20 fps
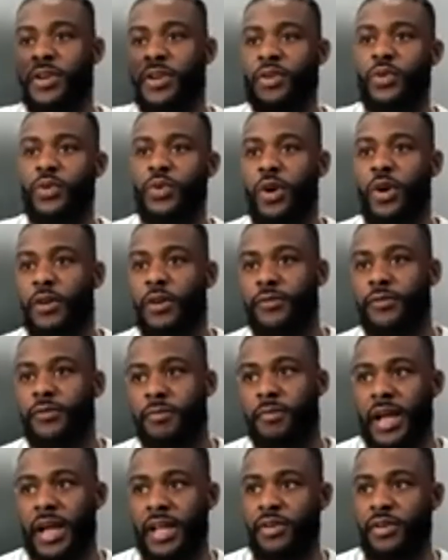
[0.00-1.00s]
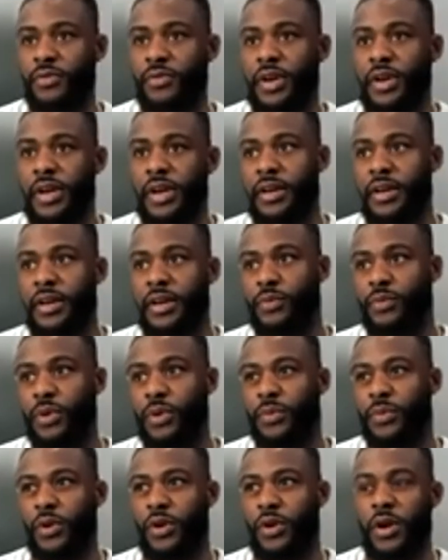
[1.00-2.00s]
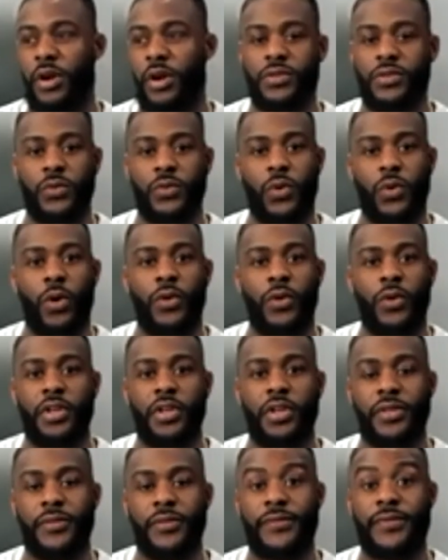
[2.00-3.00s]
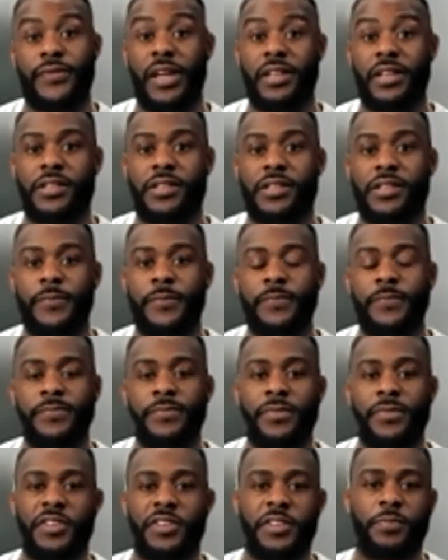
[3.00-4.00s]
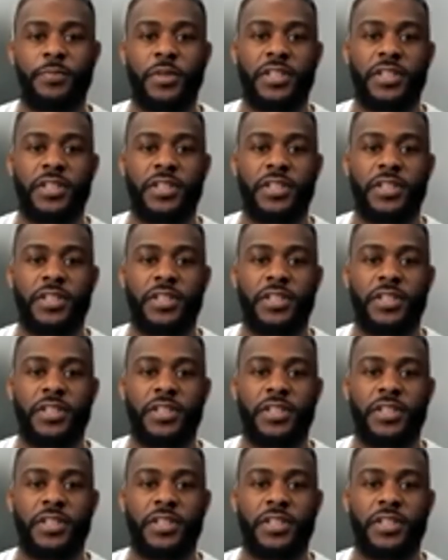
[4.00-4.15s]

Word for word: it's at the pinnacle of my career in, in regards to all the other fights,